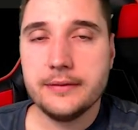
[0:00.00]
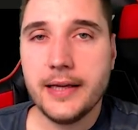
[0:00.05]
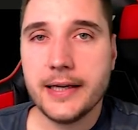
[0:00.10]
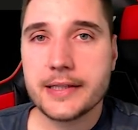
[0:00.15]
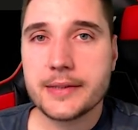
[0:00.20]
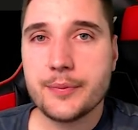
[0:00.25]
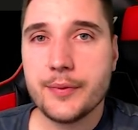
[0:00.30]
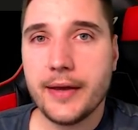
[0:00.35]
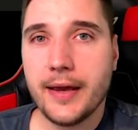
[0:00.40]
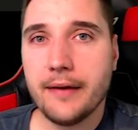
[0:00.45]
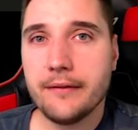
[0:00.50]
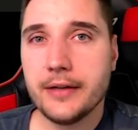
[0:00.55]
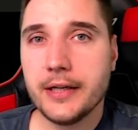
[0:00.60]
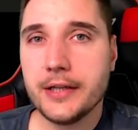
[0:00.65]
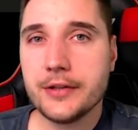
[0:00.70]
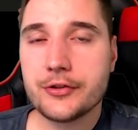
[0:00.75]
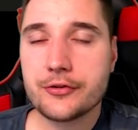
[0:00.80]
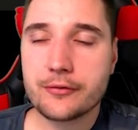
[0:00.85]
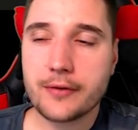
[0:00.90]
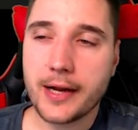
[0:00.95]
Next we have
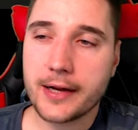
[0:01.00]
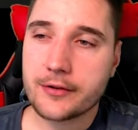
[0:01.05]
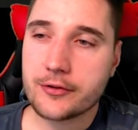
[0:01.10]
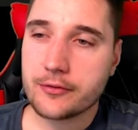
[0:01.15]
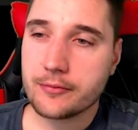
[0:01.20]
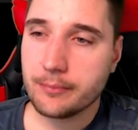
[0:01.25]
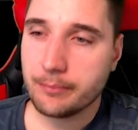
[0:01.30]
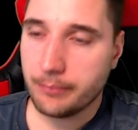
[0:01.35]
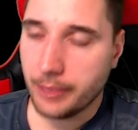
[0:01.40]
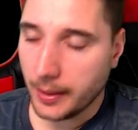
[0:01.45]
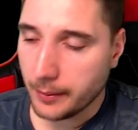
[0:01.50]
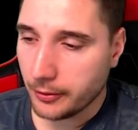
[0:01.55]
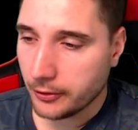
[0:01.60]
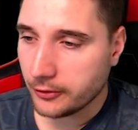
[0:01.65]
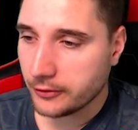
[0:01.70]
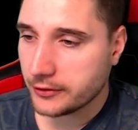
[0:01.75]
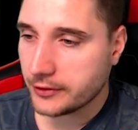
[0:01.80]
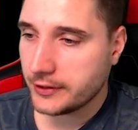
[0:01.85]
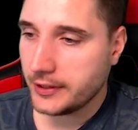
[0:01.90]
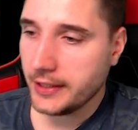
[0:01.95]
interaction
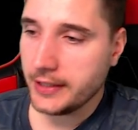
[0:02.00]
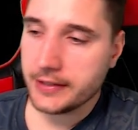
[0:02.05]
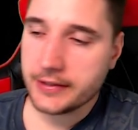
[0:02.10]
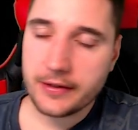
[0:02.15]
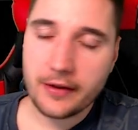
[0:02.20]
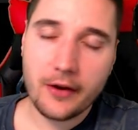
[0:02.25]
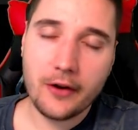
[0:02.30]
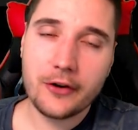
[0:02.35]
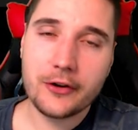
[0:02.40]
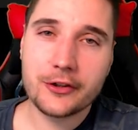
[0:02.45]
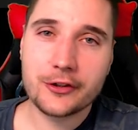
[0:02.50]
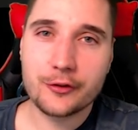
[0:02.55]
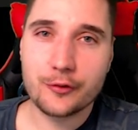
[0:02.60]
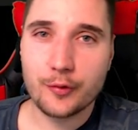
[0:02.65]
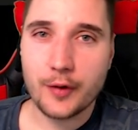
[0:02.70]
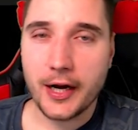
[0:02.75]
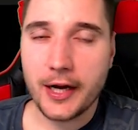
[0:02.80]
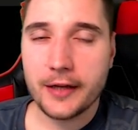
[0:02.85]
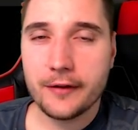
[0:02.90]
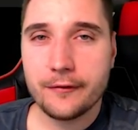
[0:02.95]
bubbles. These are
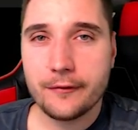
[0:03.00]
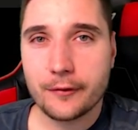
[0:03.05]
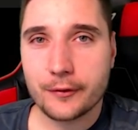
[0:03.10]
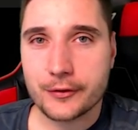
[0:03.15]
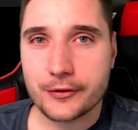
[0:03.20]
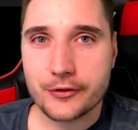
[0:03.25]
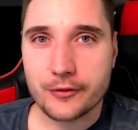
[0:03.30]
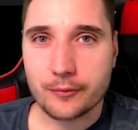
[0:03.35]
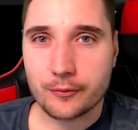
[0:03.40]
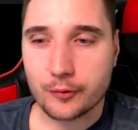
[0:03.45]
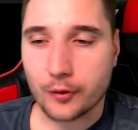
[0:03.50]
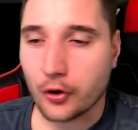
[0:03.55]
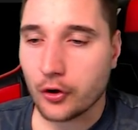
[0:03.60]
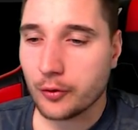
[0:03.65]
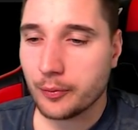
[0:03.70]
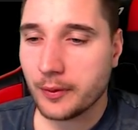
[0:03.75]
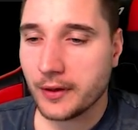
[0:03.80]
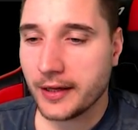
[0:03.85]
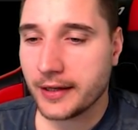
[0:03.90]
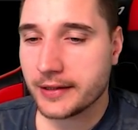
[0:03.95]
great for some
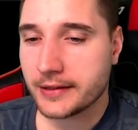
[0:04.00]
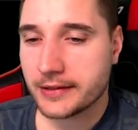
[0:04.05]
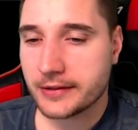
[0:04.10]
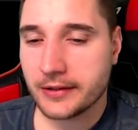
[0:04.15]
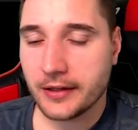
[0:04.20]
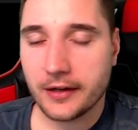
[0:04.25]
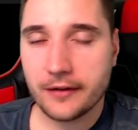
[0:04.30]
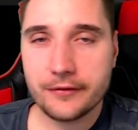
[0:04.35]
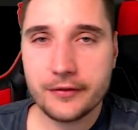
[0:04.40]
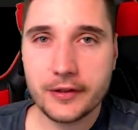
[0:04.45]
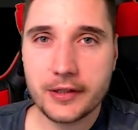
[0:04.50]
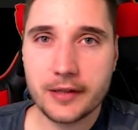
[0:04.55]
role-playing stuff.